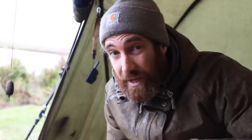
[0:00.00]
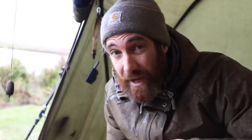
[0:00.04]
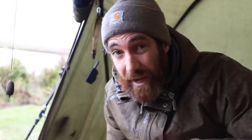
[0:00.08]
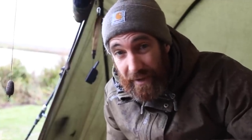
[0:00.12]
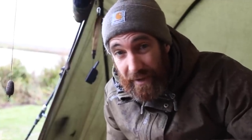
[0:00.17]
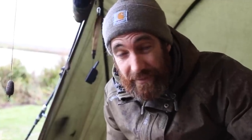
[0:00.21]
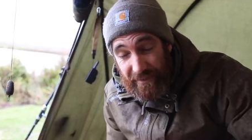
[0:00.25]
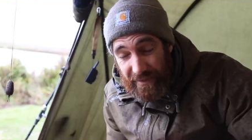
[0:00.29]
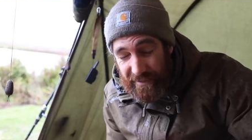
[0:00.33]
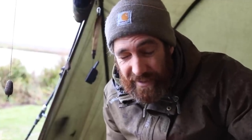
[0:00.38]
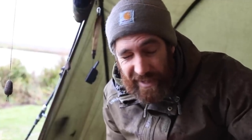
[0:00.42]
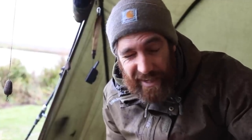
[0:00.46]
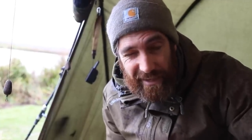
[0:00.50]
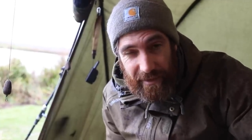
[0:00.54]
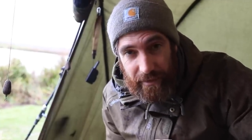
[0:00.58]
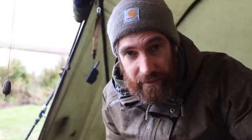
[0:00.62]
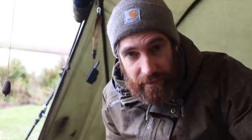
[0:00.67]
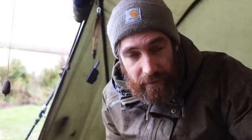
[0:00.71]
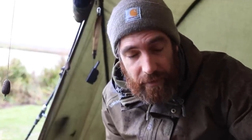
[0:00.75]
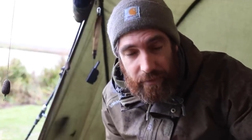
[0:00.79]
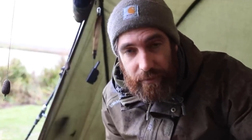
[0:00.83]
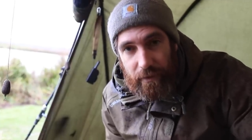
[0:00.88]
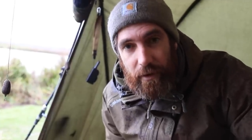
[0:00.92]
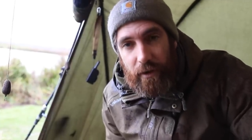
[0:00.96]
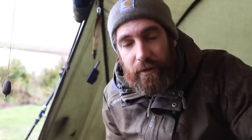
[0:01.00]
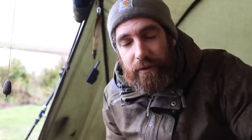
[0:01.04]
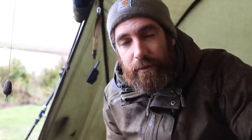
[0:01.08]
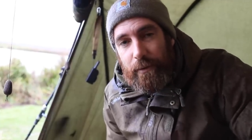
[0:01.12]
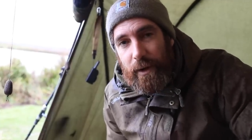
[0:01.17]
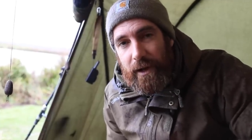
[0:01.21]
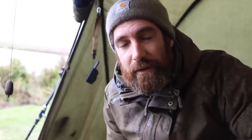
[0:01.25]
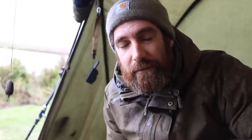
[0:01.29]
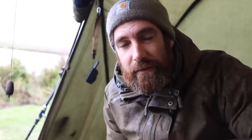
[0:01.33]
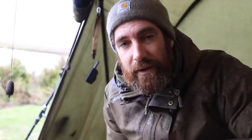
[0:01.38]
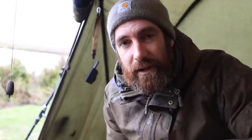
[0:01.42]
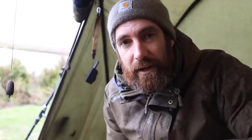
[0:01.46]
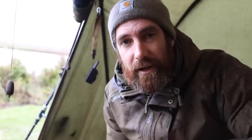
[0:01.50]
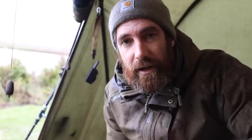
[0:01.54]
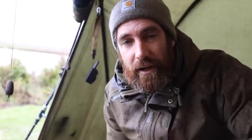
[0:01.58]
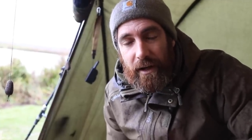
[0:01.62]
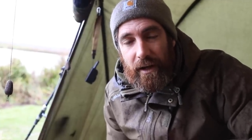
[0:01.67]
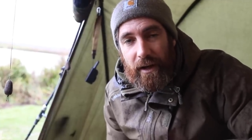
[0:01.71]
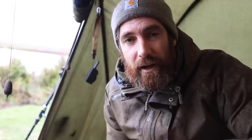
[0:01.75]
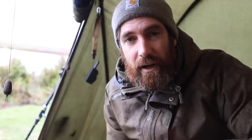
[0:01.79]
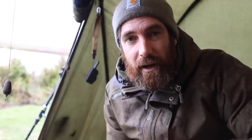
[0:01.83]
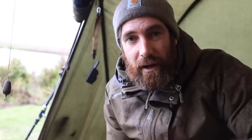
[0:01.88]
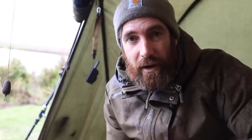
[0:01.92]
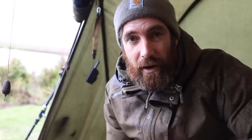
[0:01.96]
As I said, doesn't cost you anything.
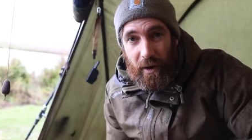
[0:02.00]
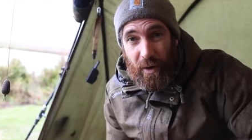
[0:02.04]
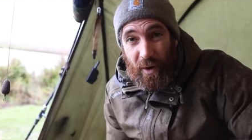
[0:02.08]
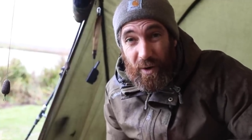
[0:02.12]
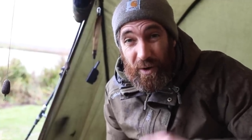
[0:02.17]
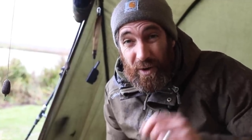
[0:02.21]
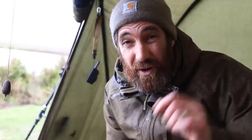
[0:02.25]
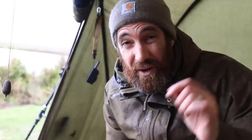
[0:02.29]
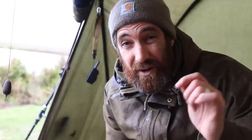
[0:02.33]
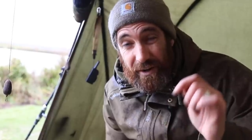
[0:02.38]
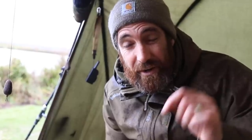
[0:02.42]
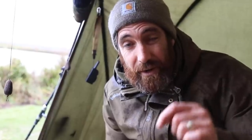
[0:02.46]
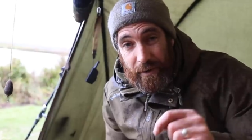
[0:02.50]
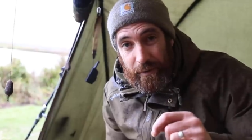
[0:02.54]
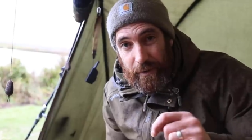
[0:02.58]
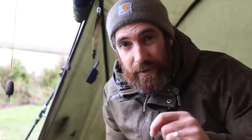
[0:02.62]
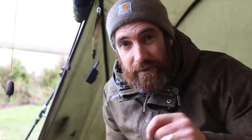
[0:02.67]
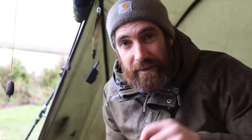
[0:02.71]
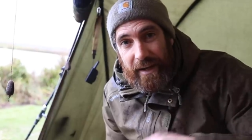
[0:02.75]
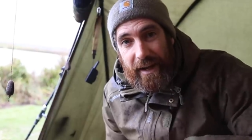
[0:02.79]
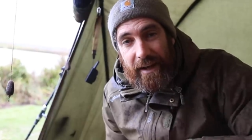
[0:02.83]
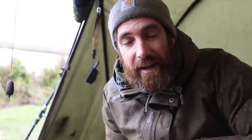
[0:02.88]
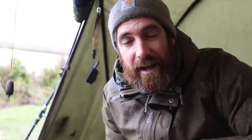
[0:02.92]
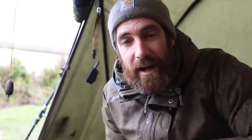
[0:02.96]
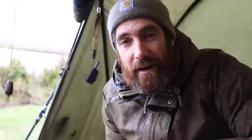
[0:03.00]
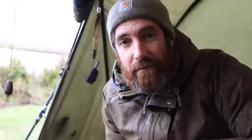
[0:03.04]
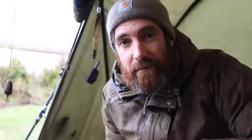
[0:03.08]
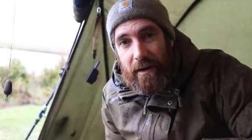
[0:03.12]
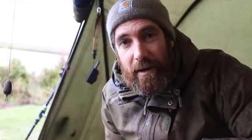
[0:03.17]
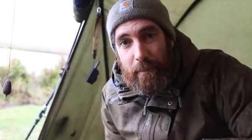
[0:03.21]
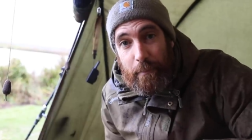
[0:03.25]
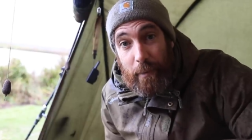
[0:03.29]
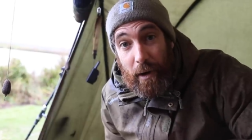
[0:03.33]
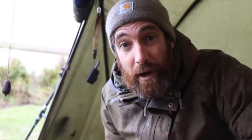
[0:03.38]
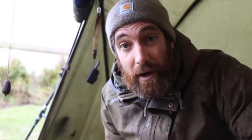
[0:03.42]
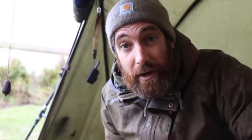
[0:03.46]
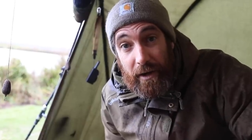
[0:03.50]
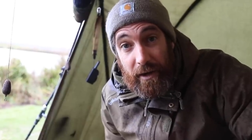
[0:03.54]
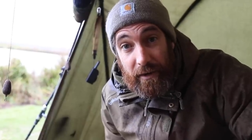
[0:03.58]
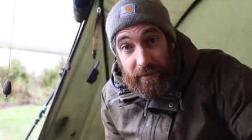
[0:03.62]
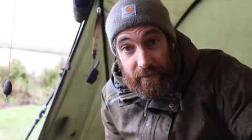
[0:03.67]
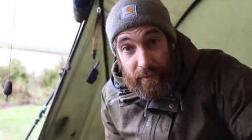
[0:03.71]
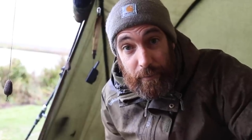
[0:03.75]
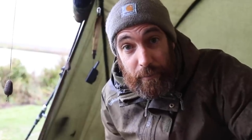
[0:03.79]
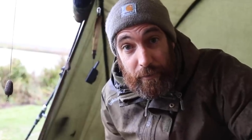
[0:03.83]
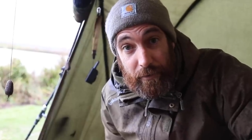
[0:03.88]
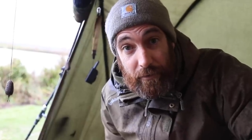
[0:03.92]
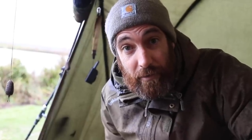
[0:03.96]
All you got to do is hit that red button and
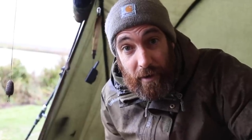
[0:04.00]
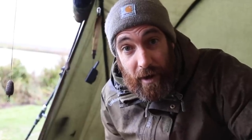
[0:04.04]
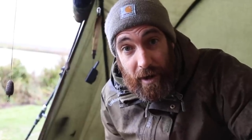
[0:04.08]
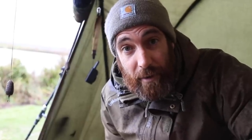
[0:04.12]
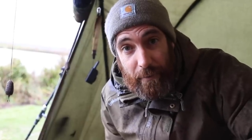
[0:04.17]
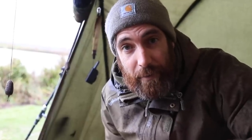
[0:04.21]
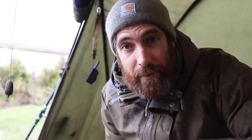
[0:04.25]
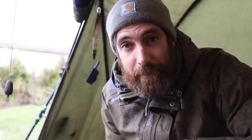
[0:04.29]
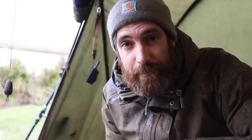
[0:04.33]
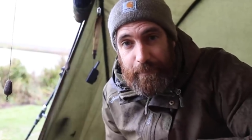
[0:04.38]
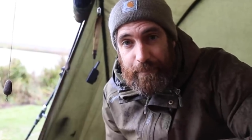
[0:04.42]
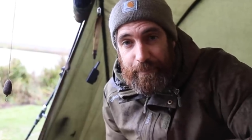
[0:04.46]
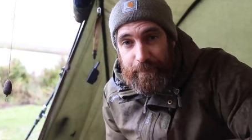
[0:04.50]
subscribe.